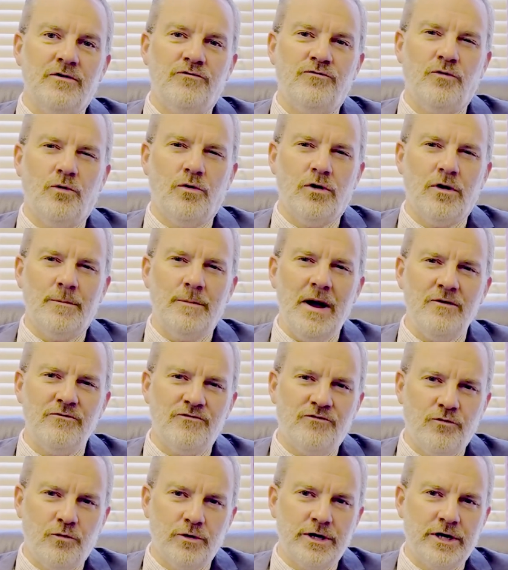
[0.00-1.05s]
For about
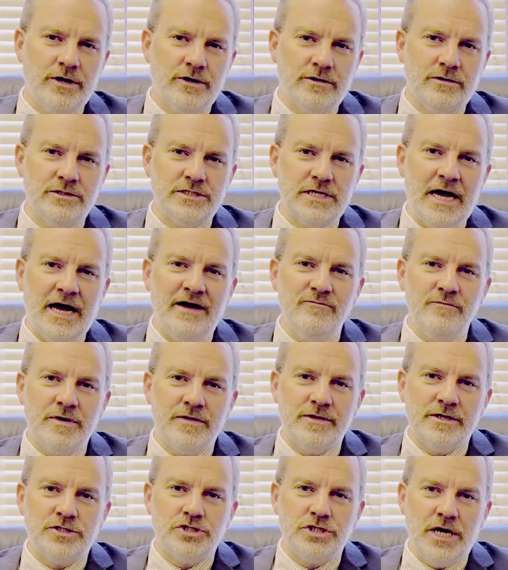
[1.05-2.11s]
4 years, I've been
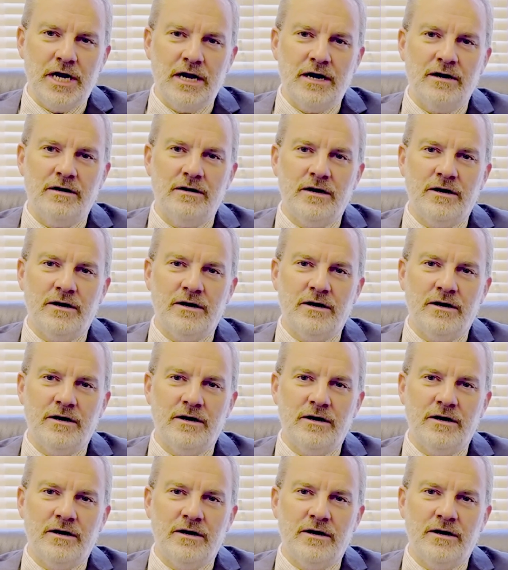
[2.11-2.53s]
the chair